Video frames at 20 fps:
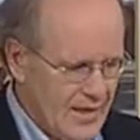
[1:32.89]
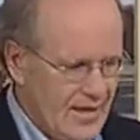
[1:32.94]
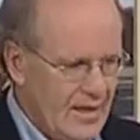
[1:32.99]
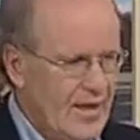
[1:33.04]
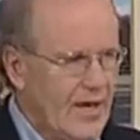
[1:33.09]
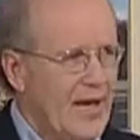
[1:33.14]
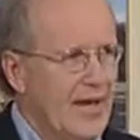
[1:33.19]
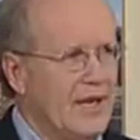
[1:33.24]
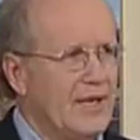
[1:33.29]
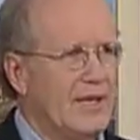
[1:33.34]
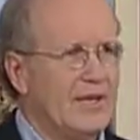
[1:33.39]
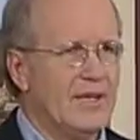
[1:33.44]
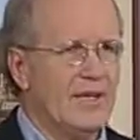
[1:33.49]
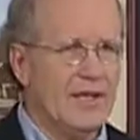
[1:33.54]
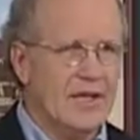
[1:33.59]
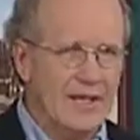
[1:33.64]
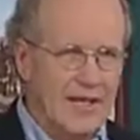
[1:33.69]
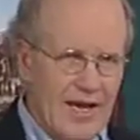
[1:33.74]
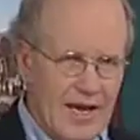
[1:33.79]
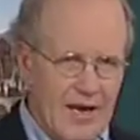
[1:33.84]
and
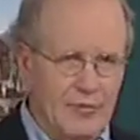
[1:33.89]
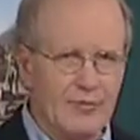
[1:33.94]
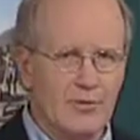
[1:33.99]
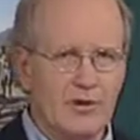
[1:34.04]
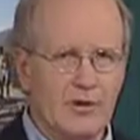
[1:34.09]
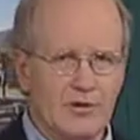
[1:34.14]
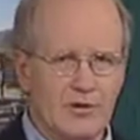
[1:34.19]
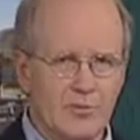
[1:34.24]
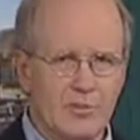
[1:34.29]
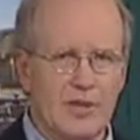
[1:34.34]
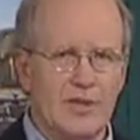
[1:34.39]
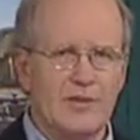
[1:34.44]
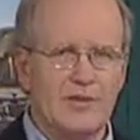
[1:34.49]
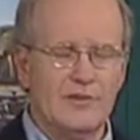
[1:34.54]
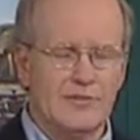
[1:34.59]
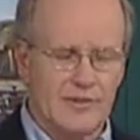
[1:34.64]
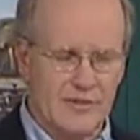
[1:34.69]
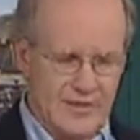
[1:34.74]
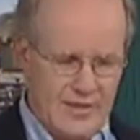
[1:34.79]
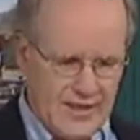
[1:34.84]
in Africa's
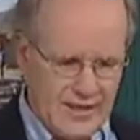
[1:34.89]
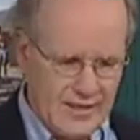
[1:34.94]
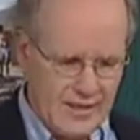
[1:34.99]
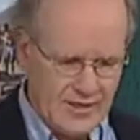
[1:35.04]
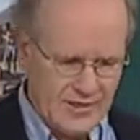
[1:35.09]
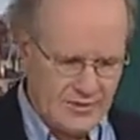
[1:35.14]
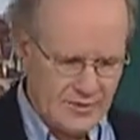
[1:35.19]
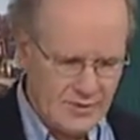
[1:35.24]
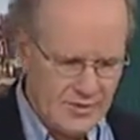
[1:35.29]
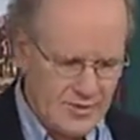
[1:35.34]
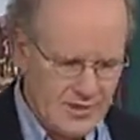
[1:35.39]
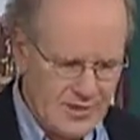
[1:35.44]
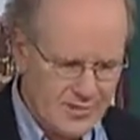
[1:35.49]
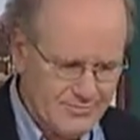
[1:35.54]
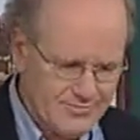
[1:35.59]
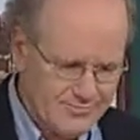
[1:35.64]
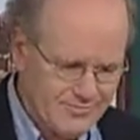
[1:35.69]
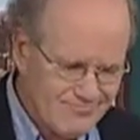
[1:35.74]
place in that history,